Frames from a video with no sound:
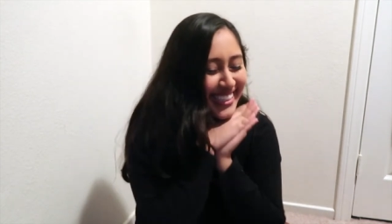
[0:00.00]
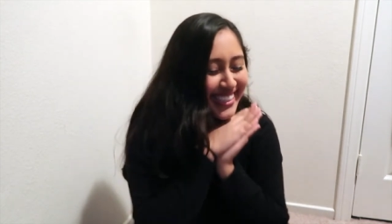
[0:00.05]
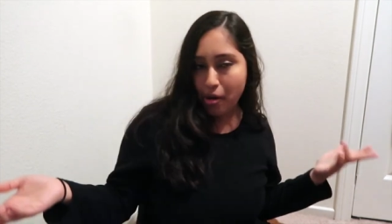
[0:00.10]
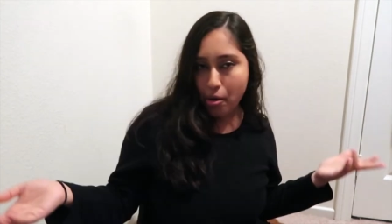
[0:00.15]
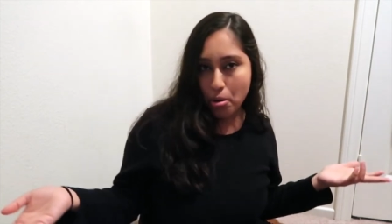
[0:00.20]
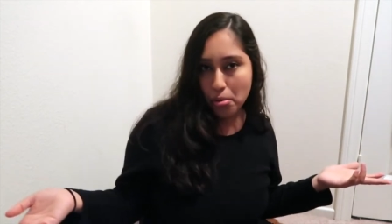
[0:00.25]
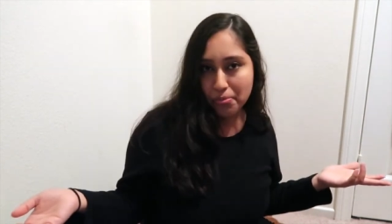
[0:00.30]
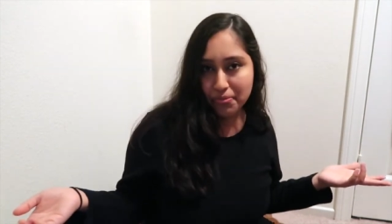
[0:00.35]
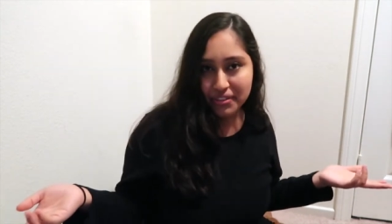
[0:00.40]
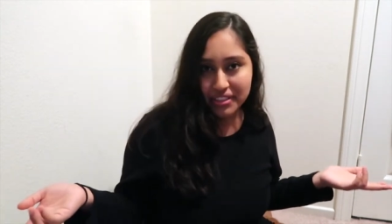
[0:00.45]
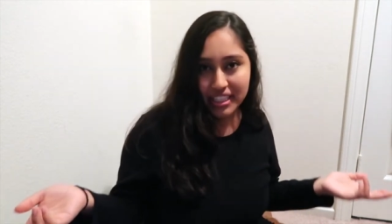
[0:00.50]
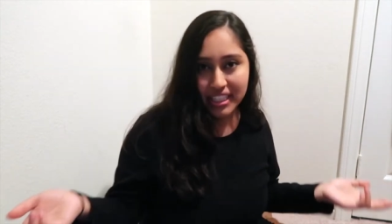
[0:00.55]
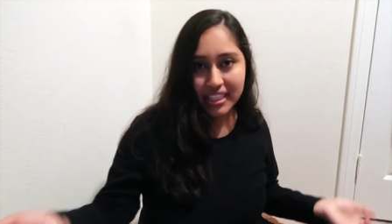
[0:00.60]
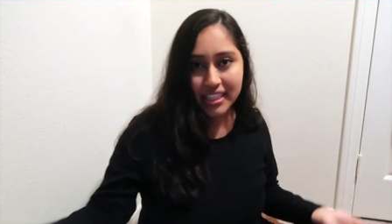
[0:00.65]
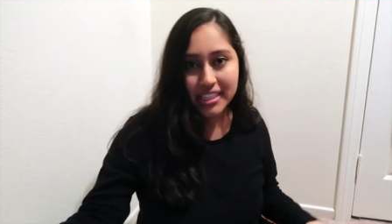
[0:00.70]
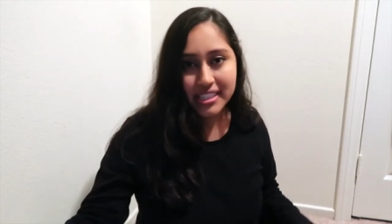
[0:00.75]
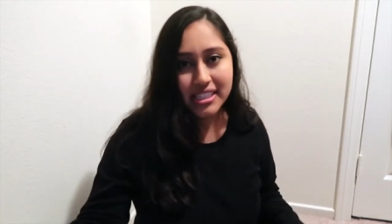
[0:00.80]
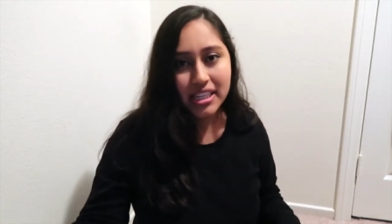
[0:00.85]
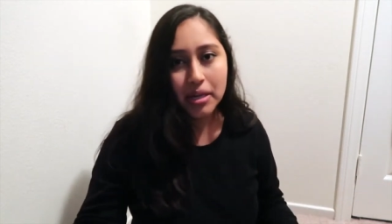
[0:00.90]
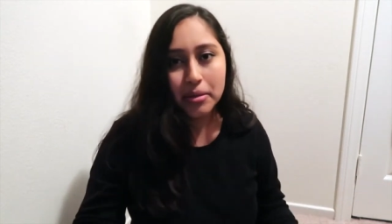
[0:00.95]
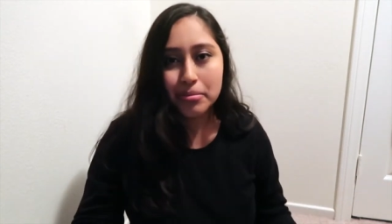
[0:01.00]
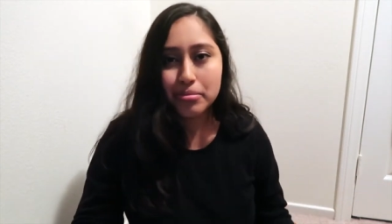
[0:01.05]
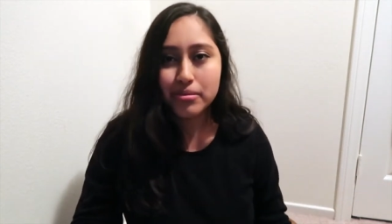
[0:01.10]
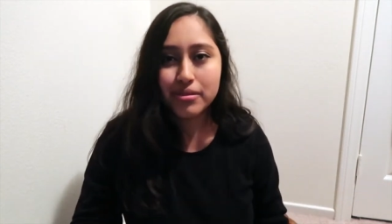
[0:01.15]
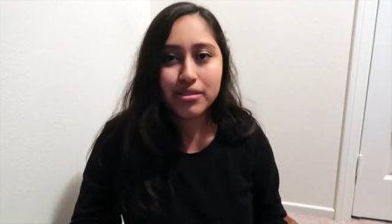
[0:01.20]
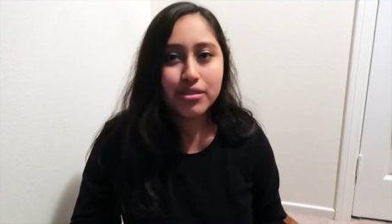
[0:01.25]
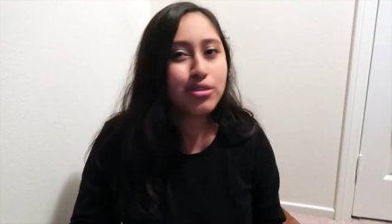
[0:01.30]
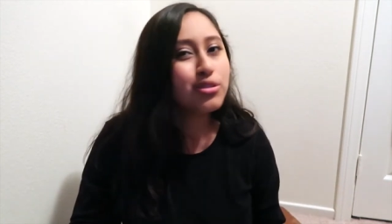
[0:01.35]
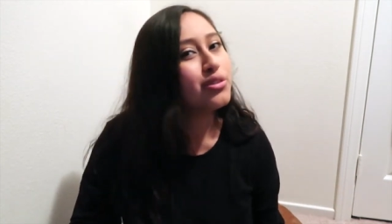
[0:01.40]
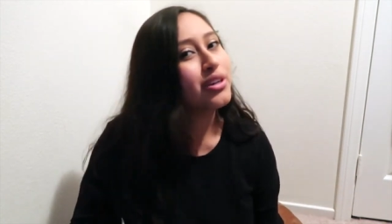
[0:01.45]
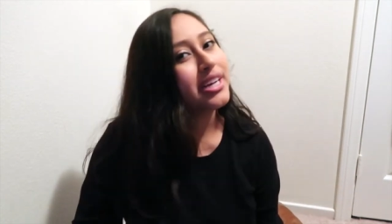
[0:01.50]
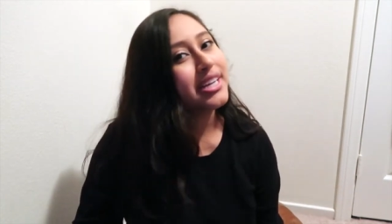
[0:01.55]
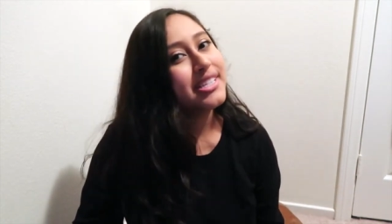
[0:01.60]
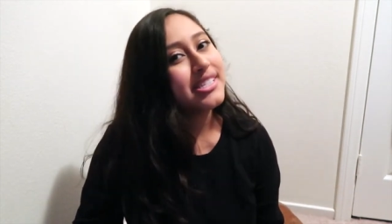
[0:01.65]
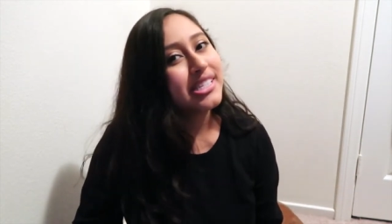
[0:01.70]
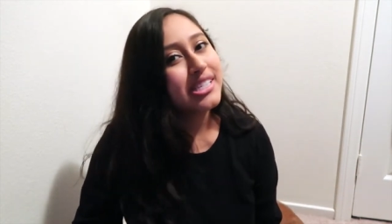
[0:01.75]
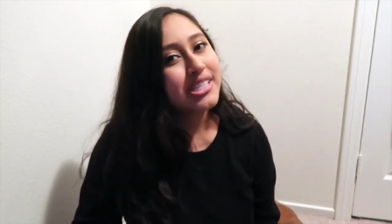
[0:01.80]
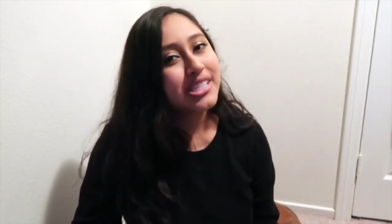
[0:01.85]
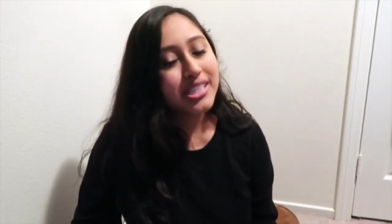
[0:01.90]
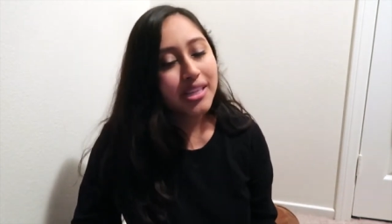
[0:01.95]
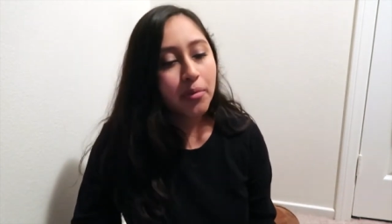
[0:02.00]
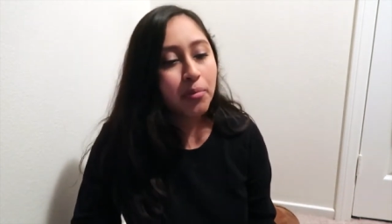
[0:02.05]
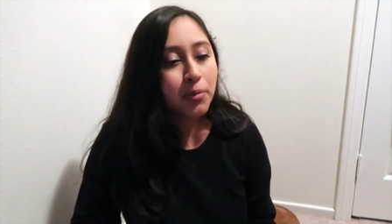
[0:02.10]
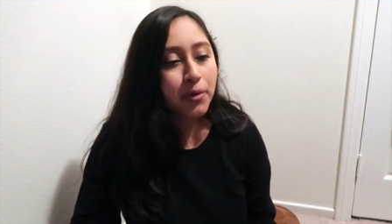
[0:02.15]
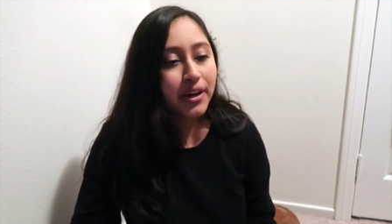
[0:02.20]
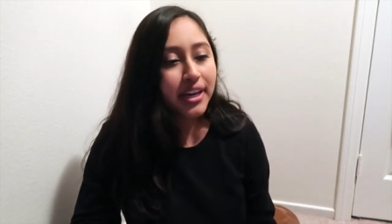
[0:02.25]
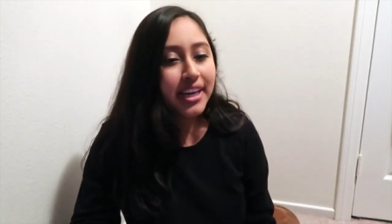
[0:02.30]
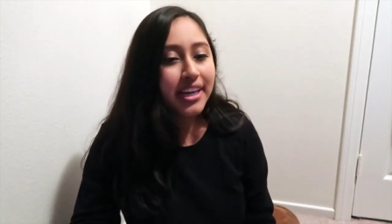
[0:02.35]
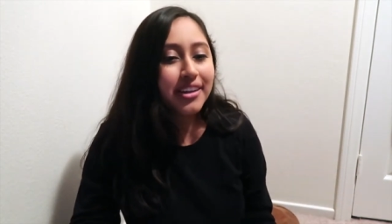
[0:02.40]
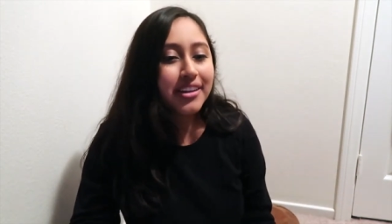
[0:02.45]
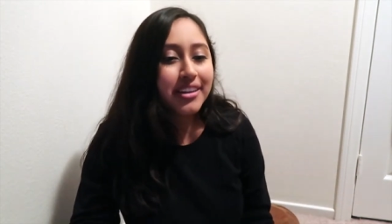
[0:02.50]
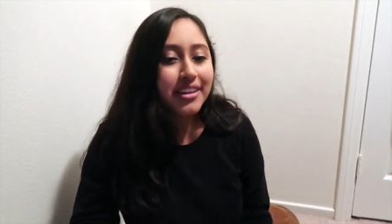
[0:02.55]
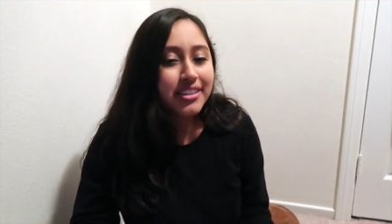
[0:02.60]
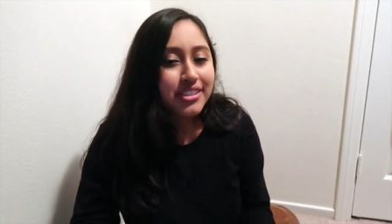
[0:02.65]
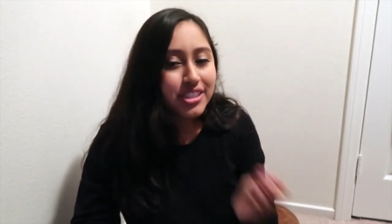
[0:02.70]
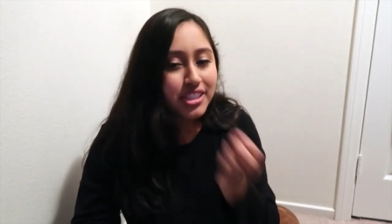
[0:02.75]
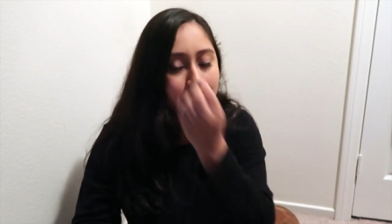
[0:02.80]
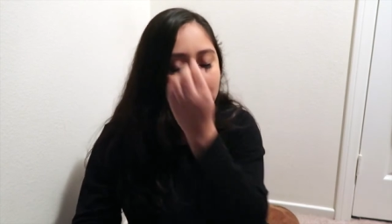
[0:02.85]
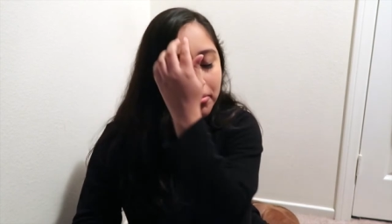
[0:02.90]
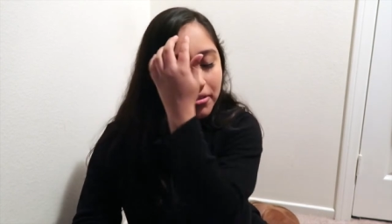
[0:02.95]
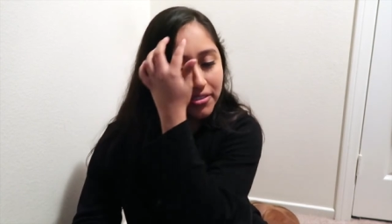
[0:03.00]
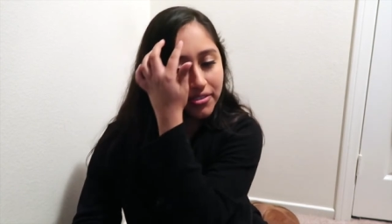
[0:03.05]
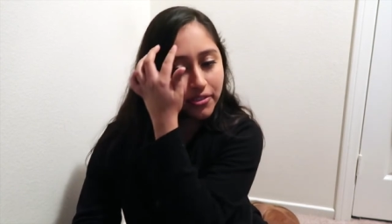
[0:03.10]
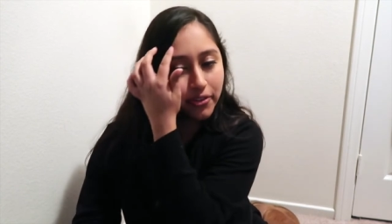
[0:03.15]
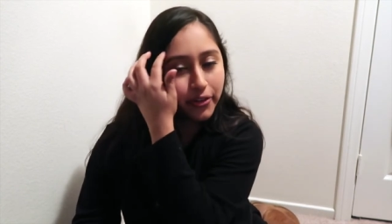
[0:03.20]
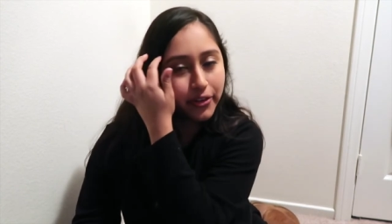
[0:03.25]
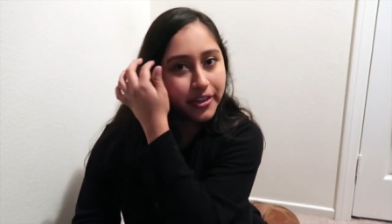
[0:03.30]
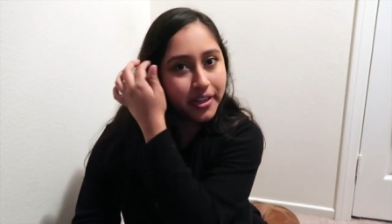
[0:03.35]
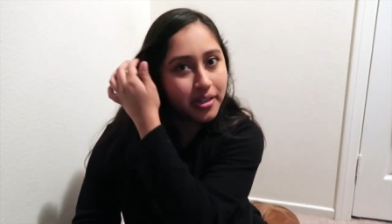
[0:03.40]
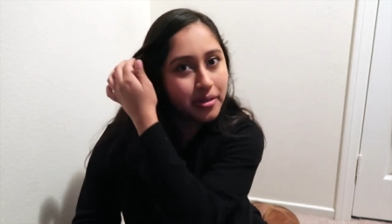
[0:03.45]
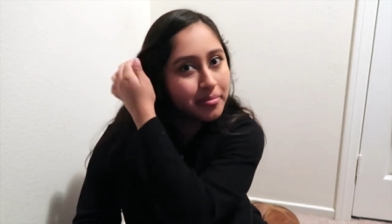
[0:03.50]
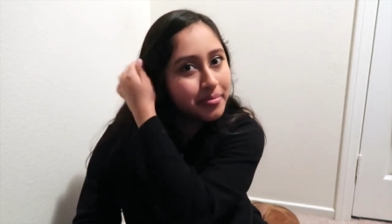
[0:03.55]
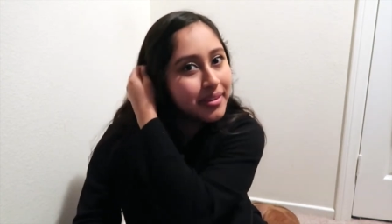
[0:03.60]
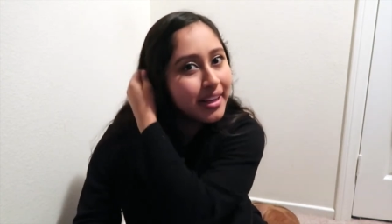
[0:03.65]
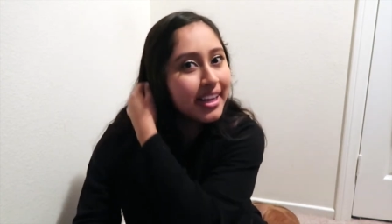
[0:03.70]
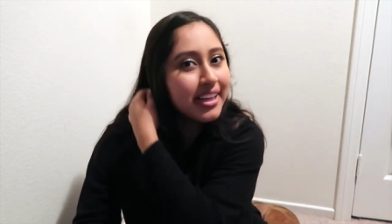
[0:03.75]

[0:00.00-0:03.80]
Hopefully this helped you guys in some way, shape, or form.